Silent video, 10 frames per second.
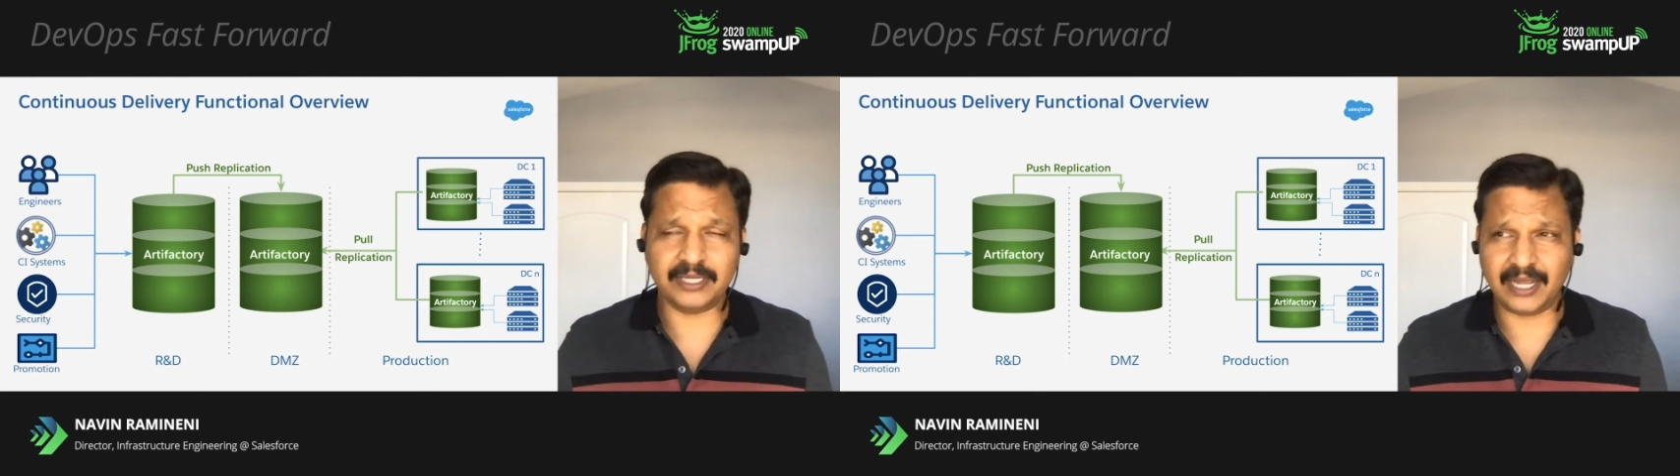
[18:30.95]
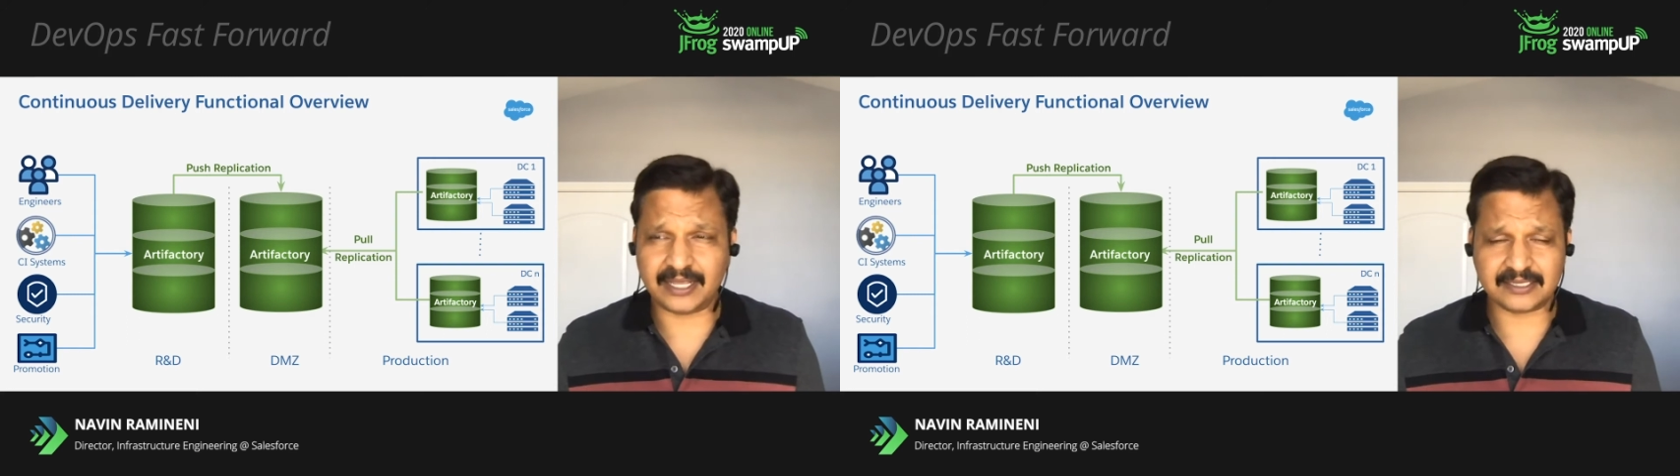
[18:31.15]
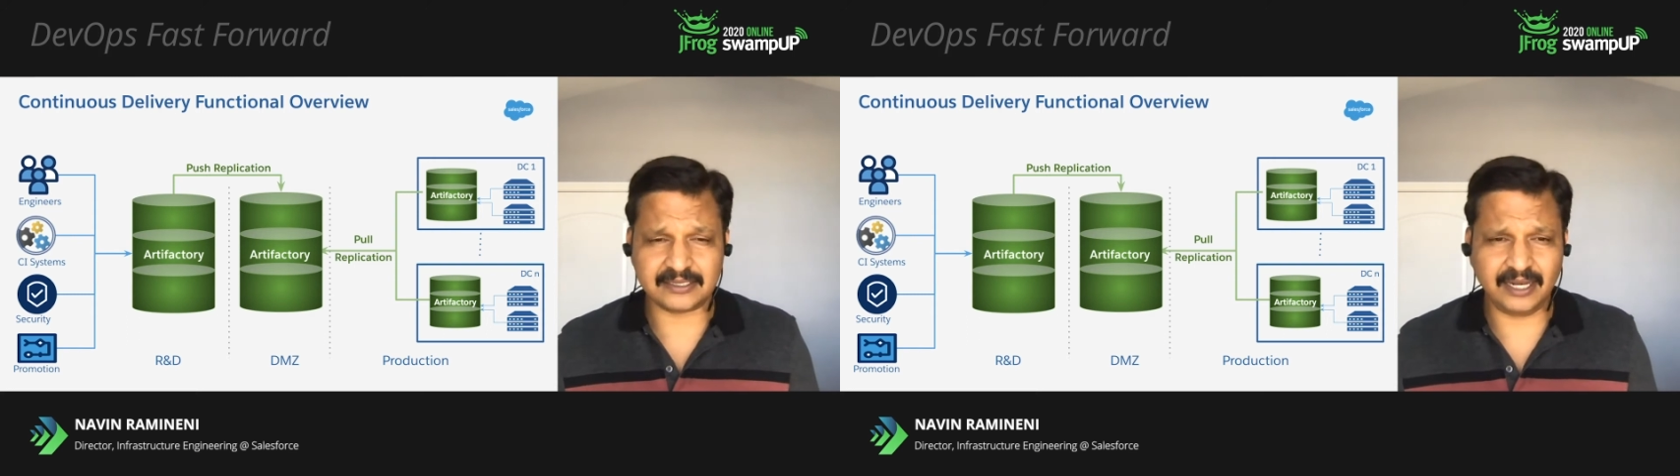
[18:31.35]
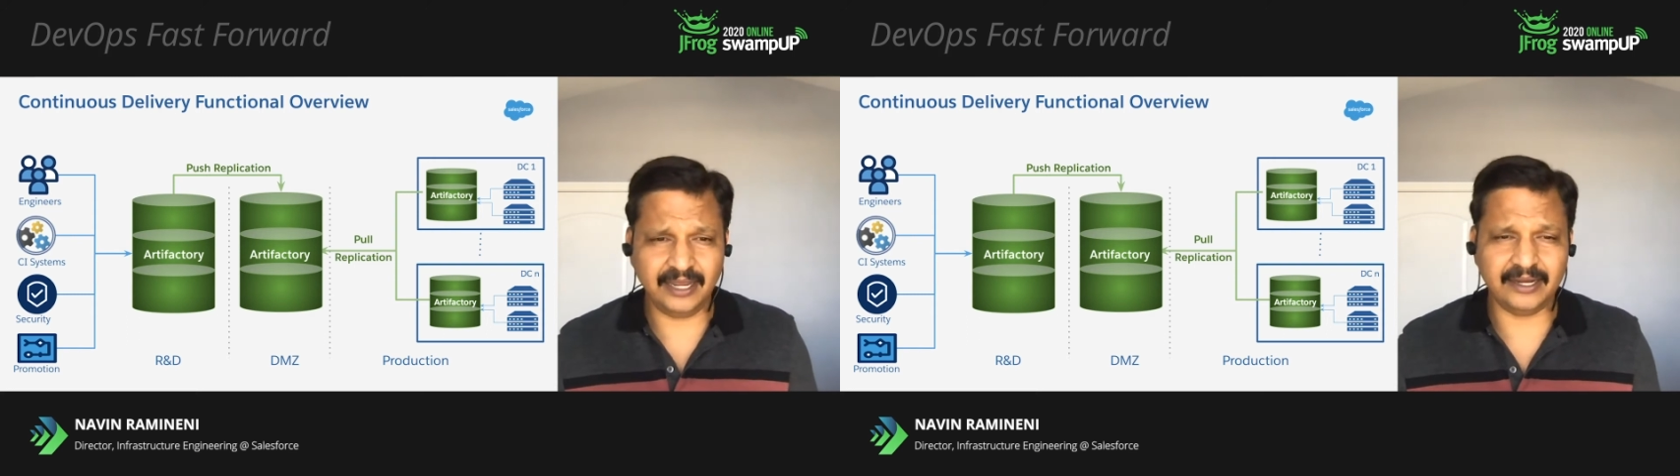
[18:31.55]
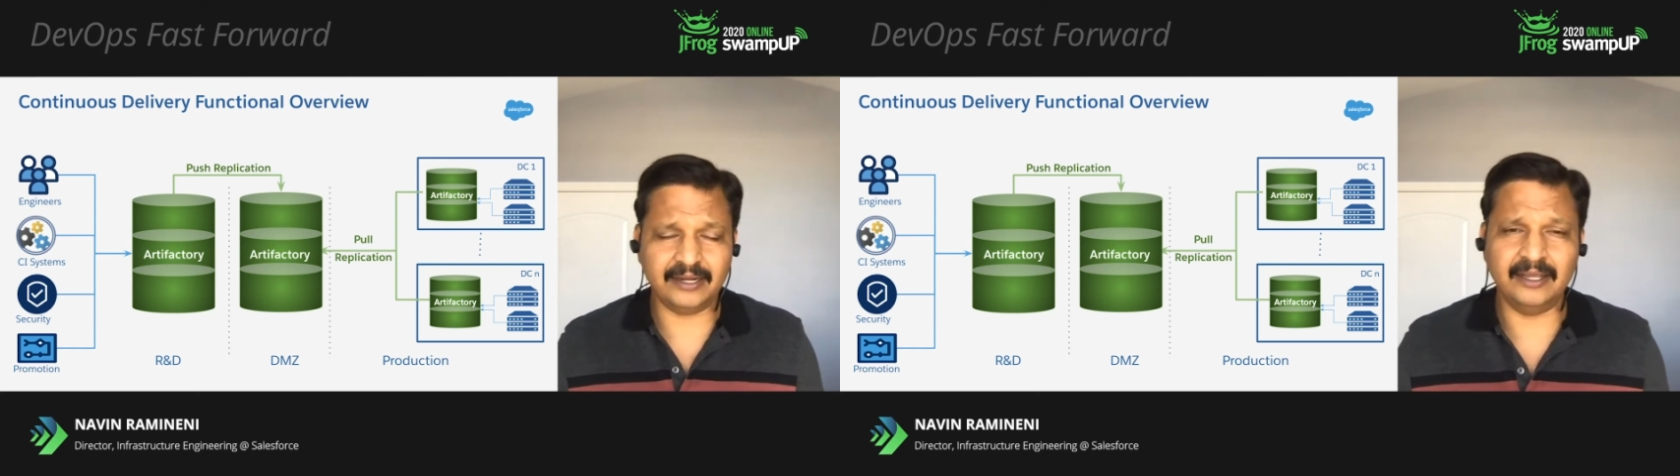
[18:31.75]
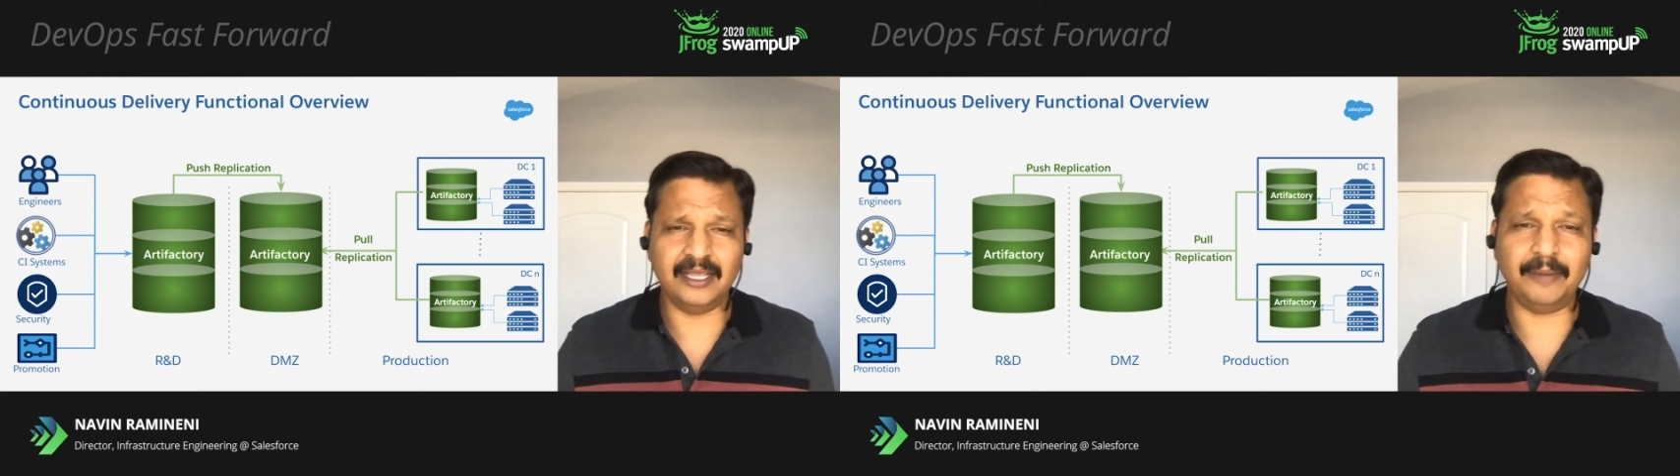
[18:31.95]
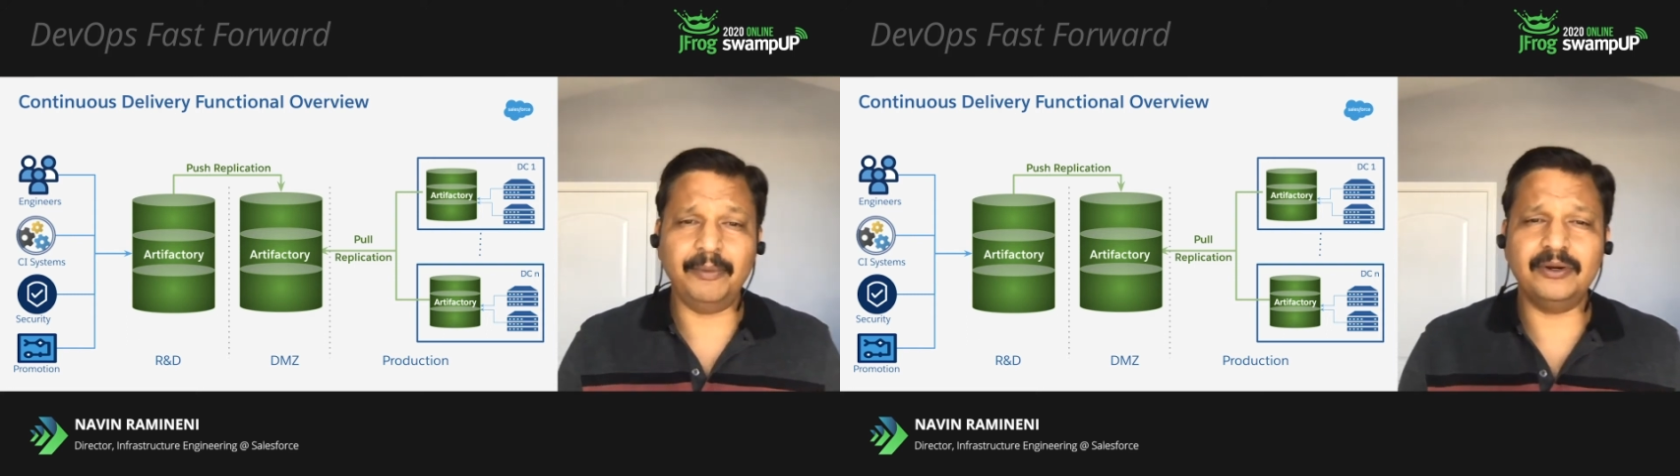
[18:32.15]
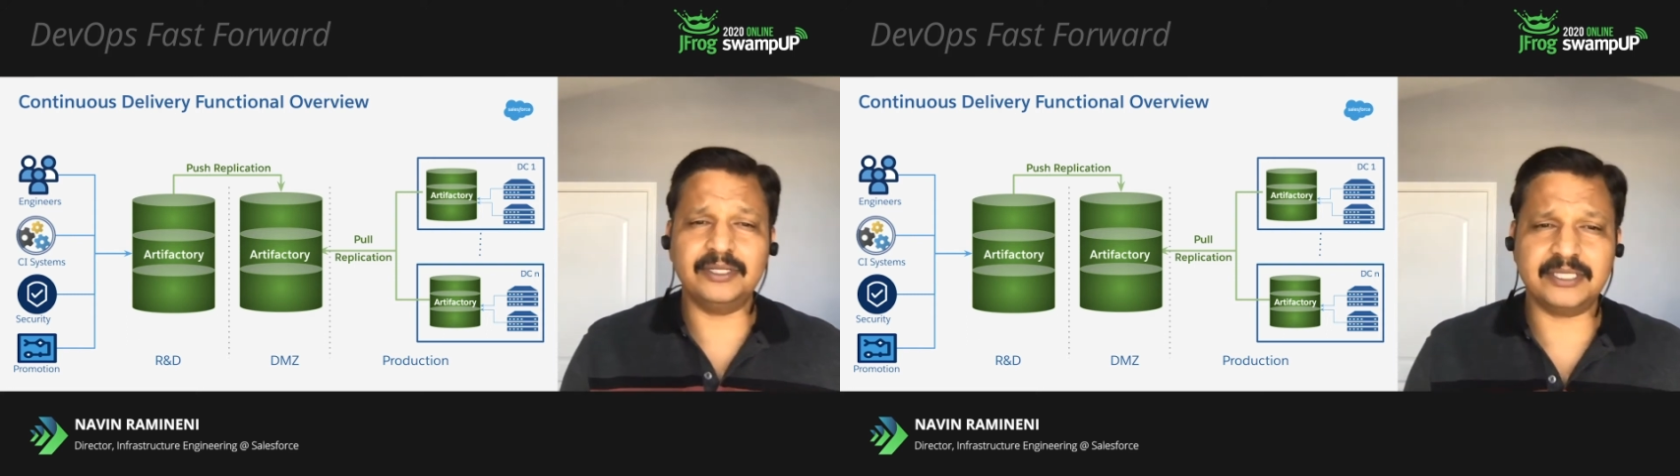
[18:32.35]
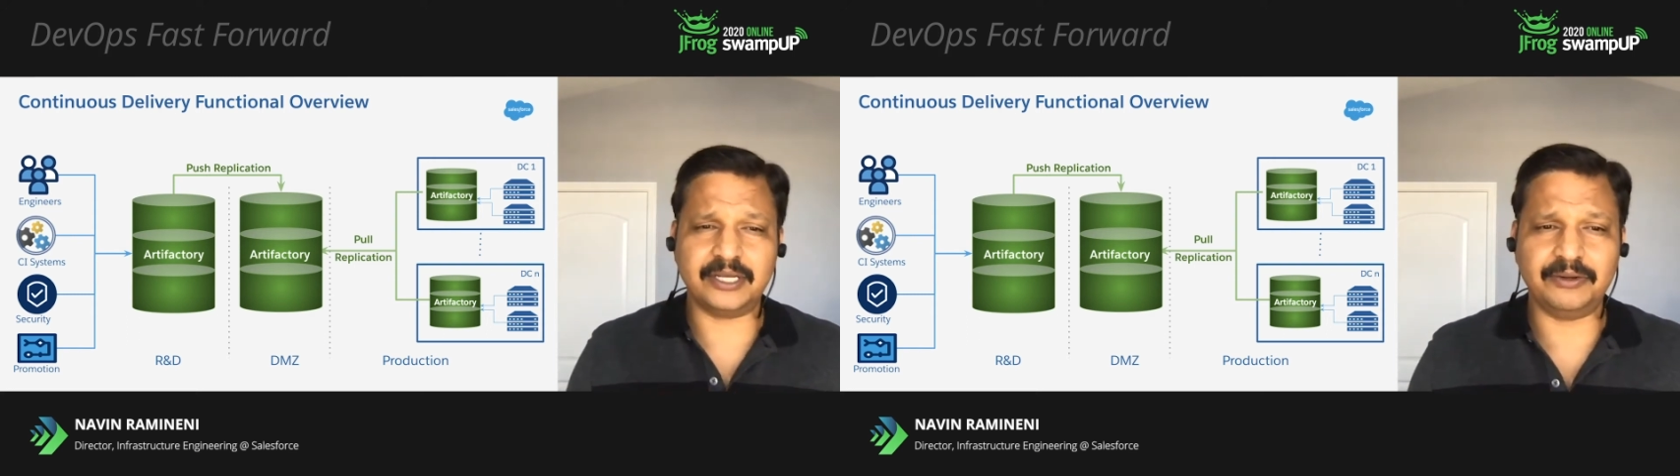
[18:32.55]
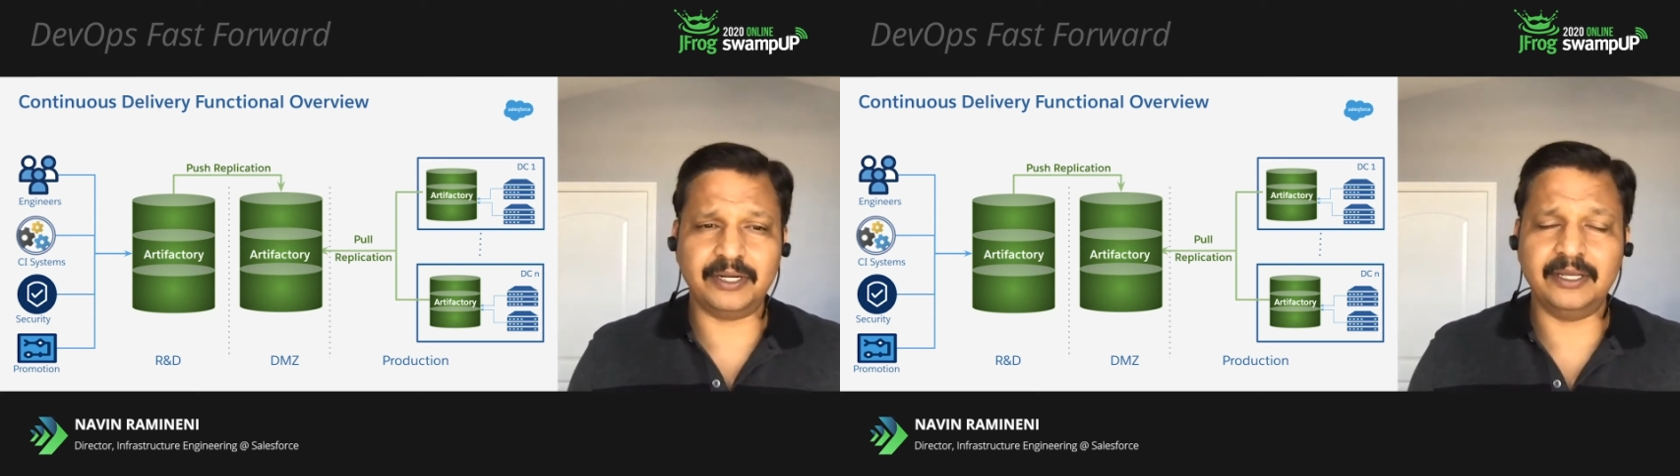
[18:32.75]
last slide about the
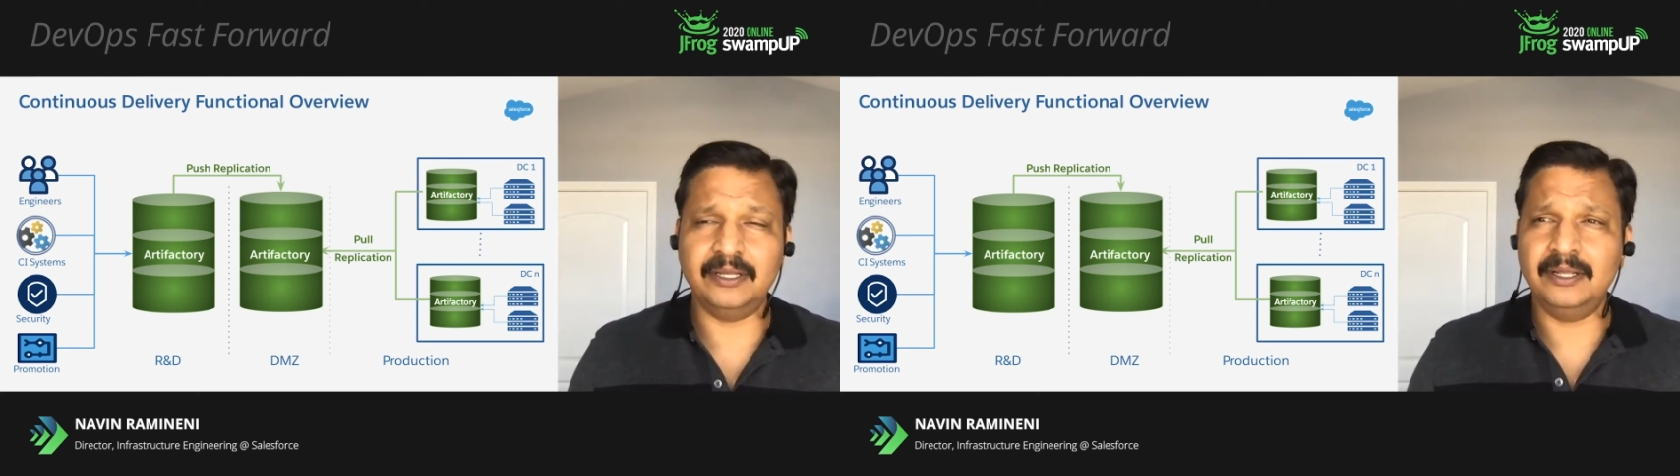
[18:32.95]
security.